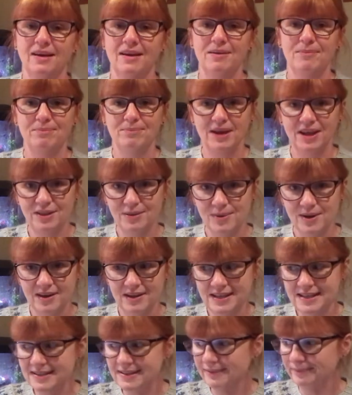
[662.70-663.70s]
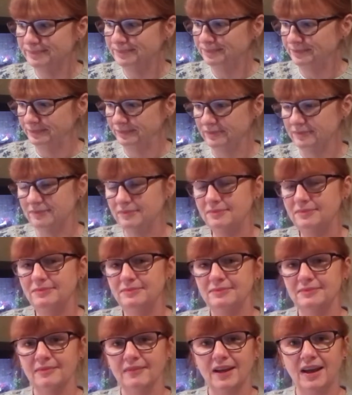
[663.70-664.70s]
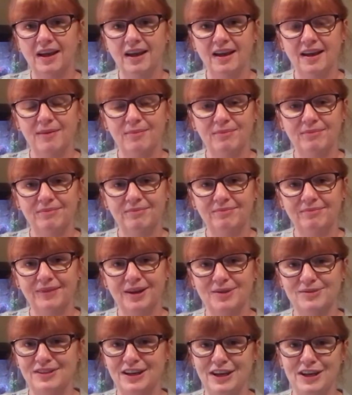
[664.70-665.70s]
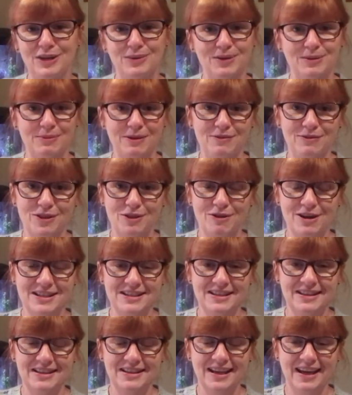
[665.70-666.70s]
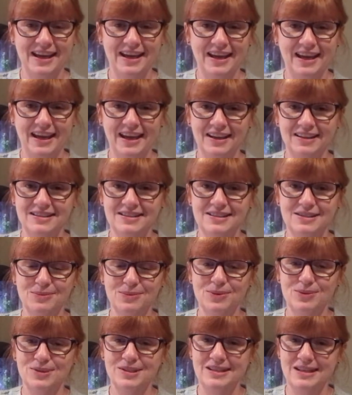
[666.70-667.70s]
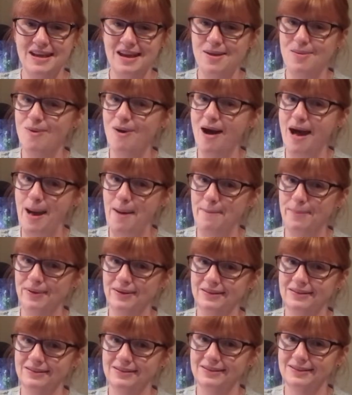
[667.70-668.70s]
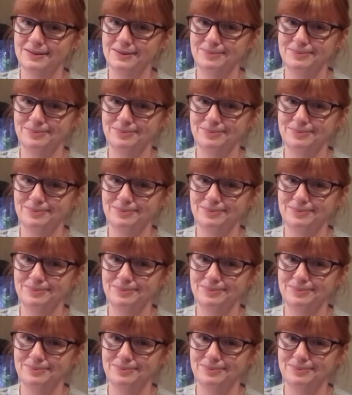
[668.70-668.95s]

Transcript: But otherwise, I'll take you with me for the rest of the day and we'll see what happens.